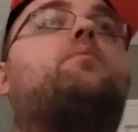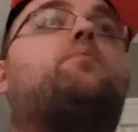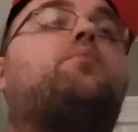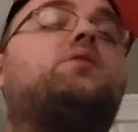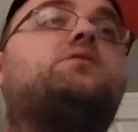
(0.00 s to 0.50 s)

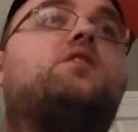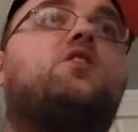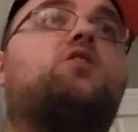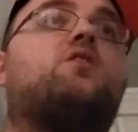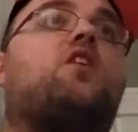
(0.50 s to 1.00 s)
Put
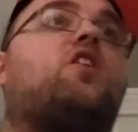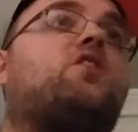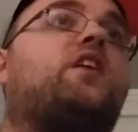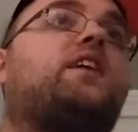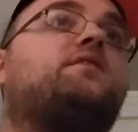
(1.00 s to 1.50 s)
her
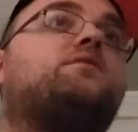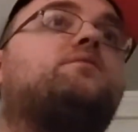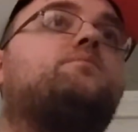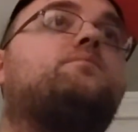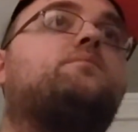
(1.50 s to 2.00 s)
heart in
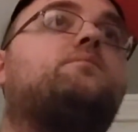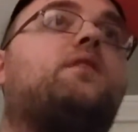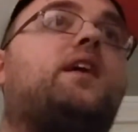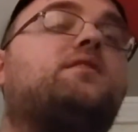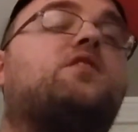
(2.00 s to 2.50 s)
the
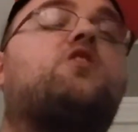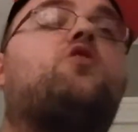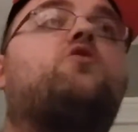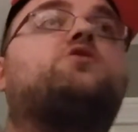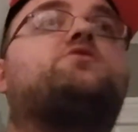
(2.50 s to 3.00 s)
in the
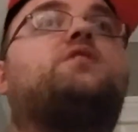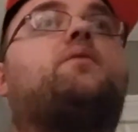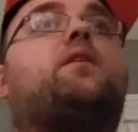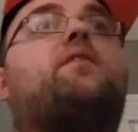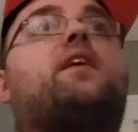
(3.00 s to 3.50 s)
core, so
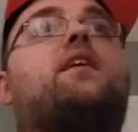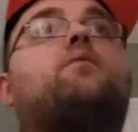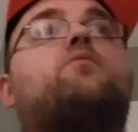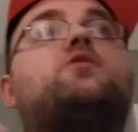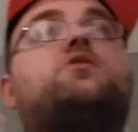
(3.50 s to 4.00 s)
that way they
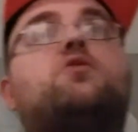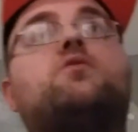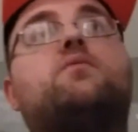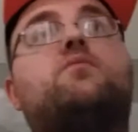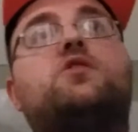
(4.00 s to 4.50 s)
can
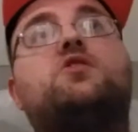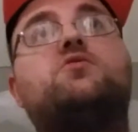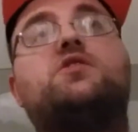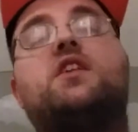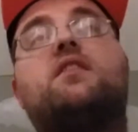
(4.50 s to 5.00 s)
reduce
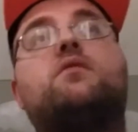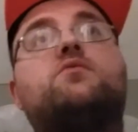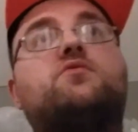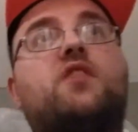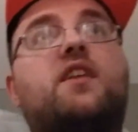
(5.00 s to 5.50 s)
reduce it. And it
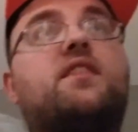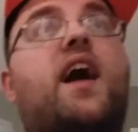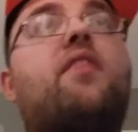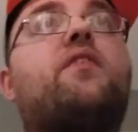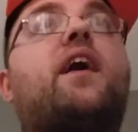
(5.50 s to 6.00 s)
was like
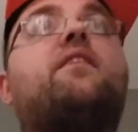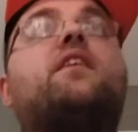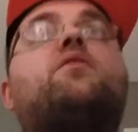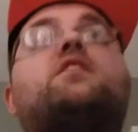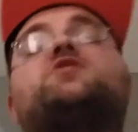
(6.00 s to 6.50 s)
that, that, and
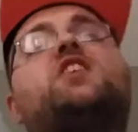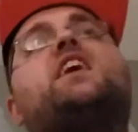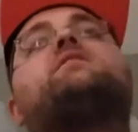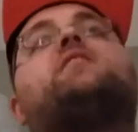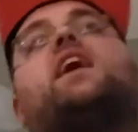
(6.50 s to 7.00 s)
the other thing. She
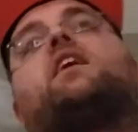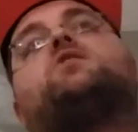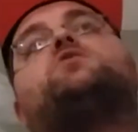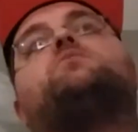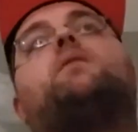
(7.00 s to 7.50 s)
can't die
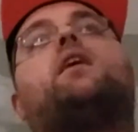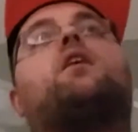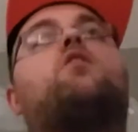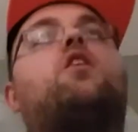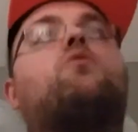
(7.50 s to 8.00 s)
because she's made
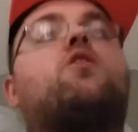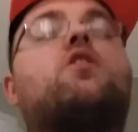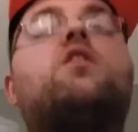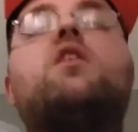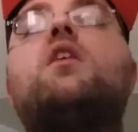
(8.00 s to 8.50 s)
out of
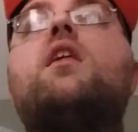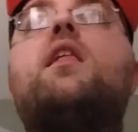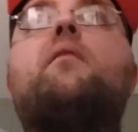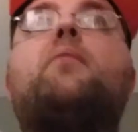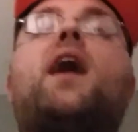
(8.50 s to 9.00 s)
clockwork.
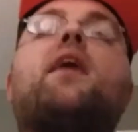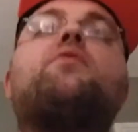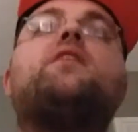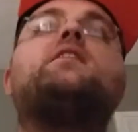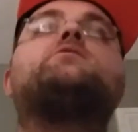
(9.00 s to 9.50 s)
But I
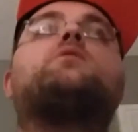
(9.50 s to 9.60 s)
think it's a